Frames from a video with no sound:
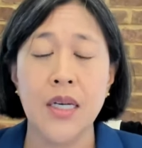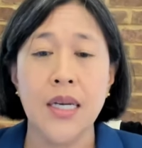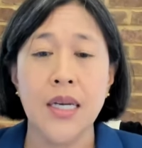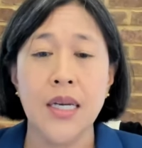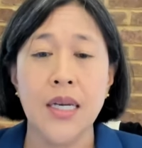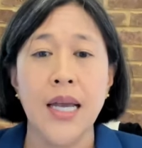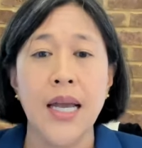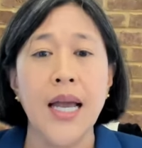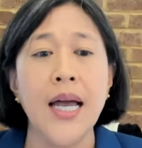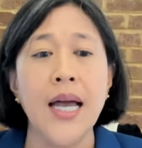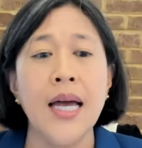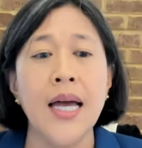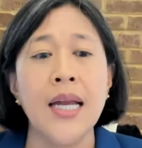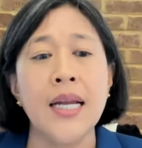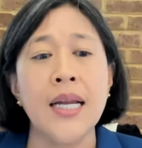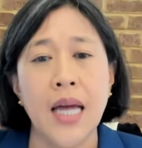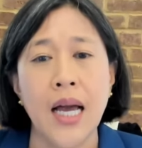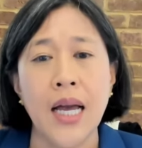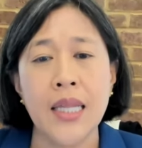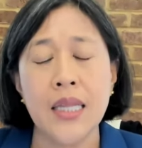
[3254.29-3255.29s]
And I, I
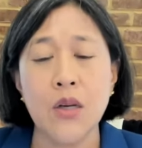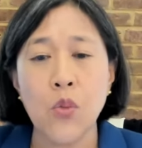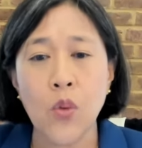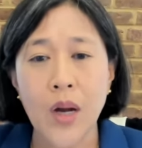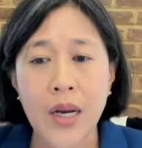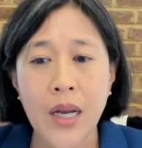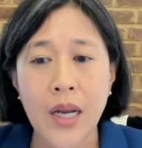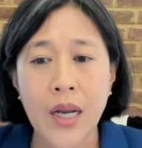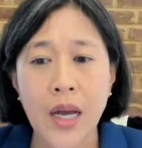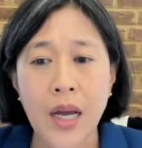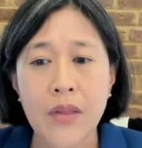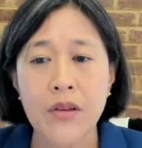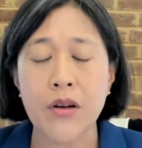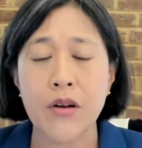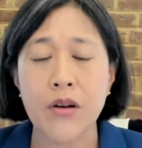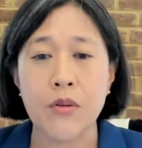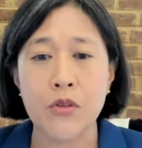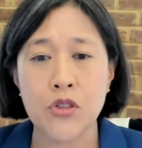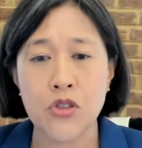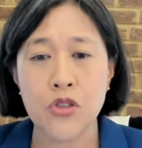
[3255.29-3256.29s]
think one other
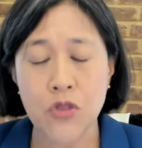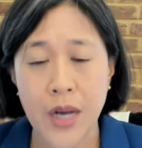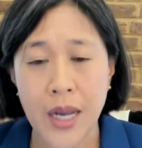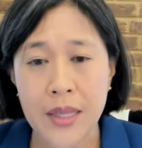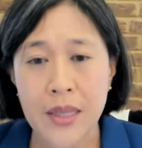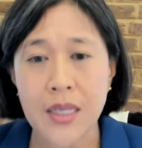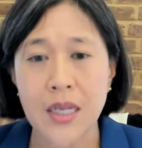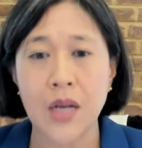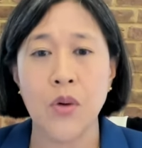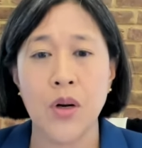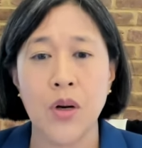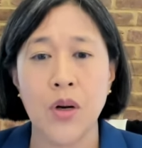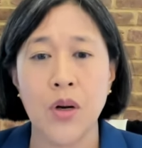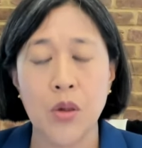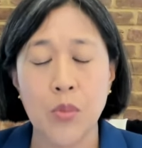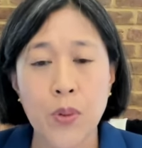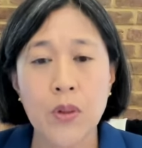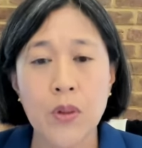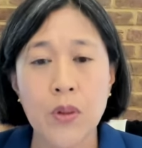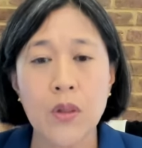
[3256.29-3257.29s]
strand that I want to pull
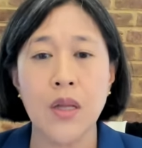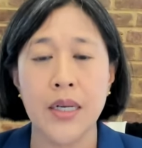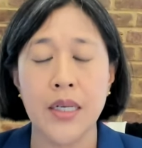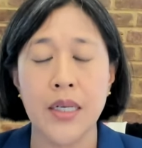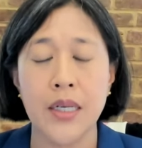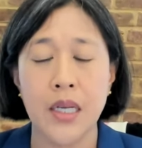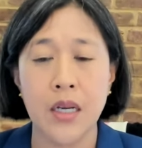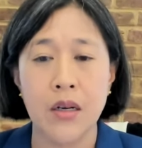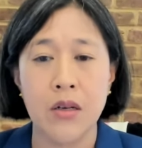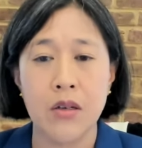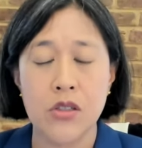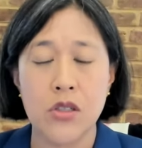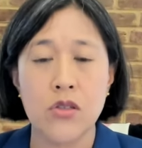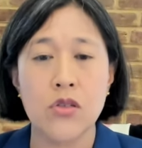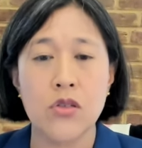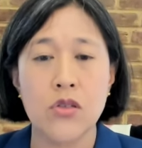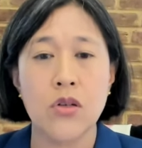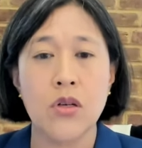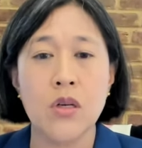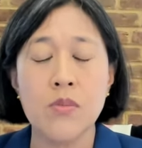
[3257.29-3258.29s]
on here is in
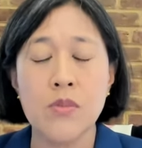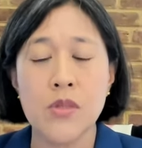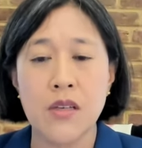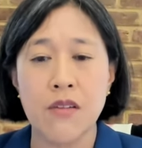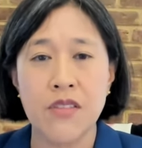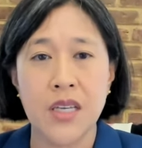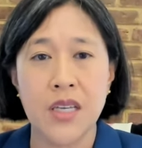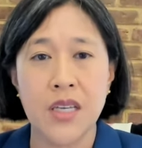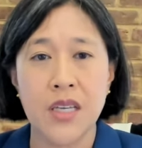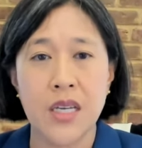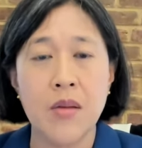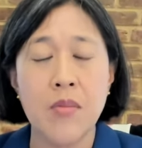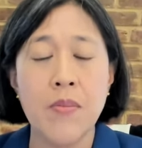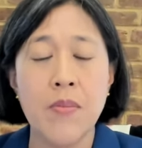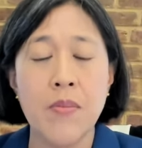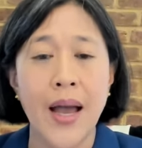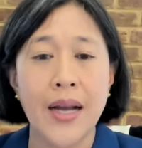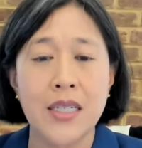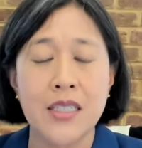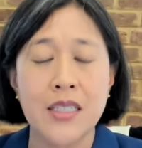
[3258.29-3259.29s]
terms of the impact
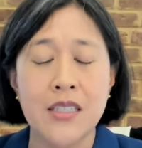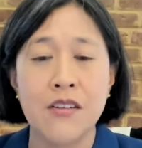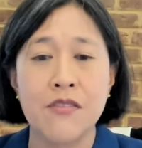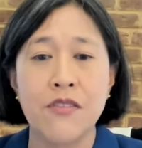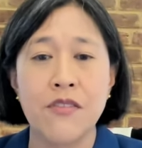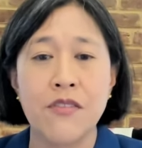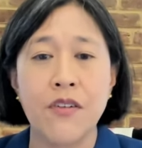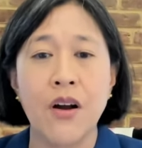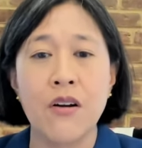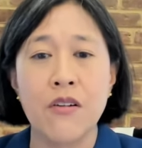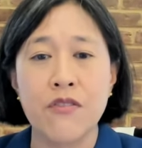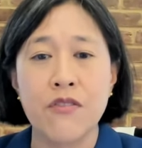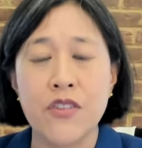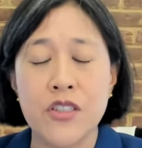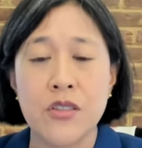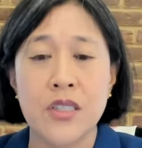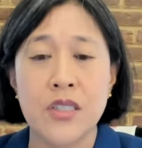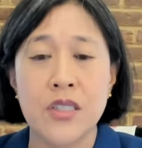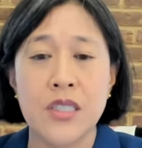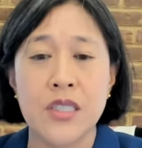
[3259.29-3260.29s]
of artificial
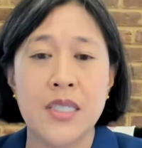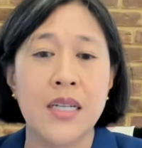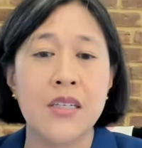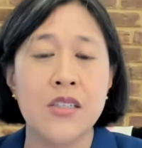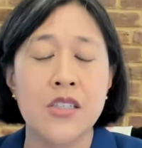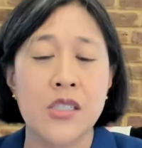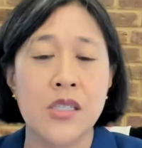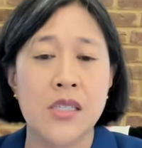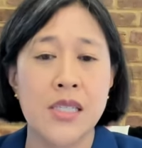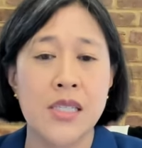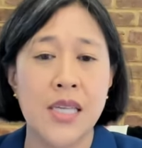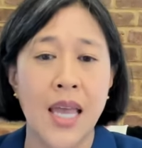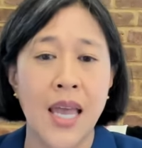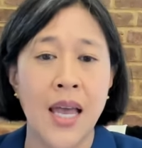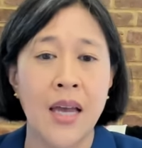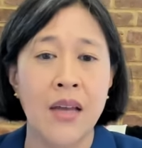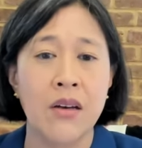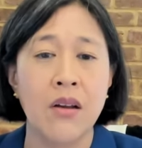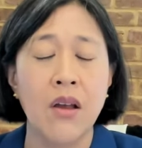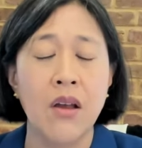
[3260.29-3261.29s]
intelligence and
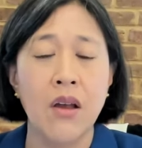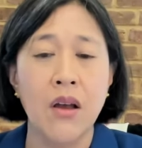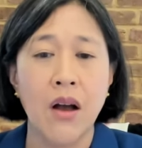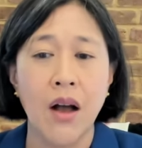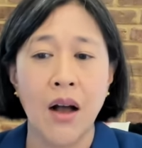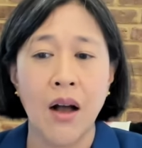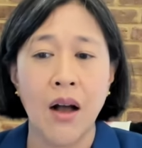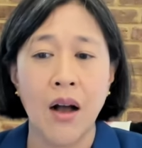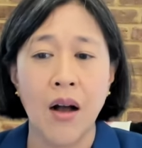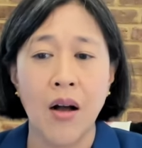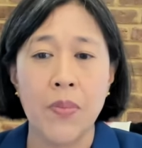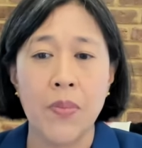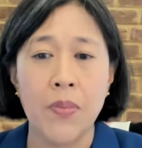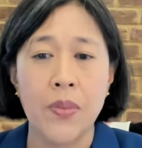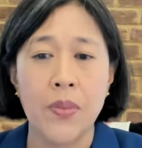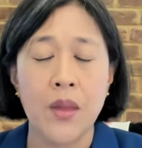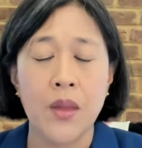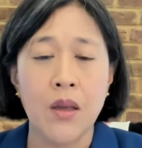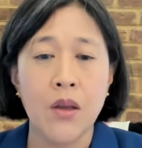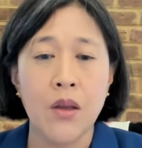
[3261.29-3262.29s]
um,
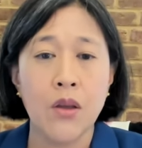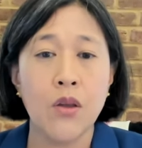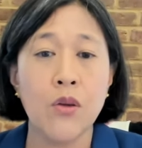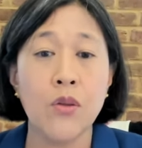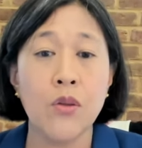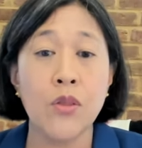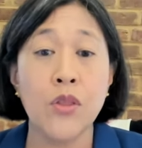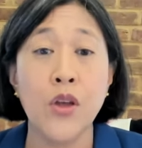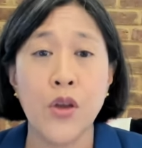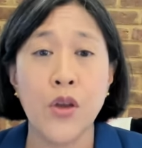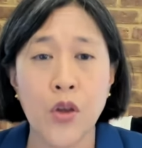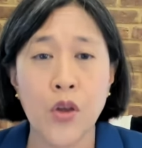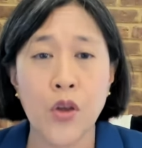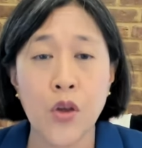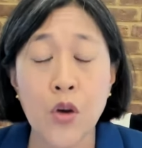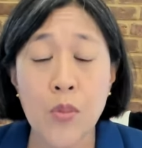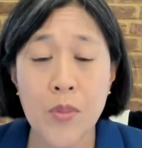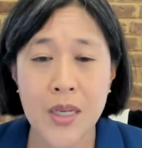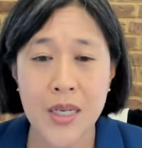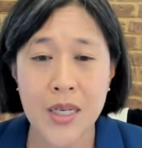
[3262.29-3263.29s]
the human
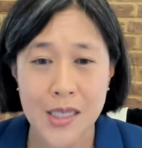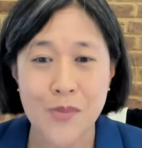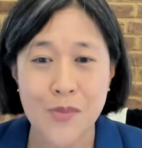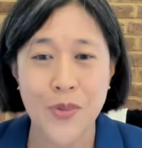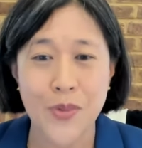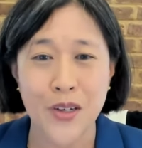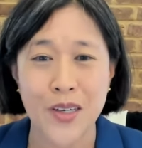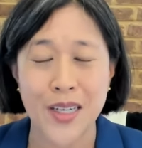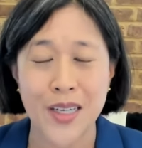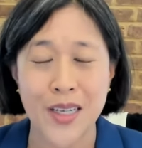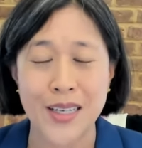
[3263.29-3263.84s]
experience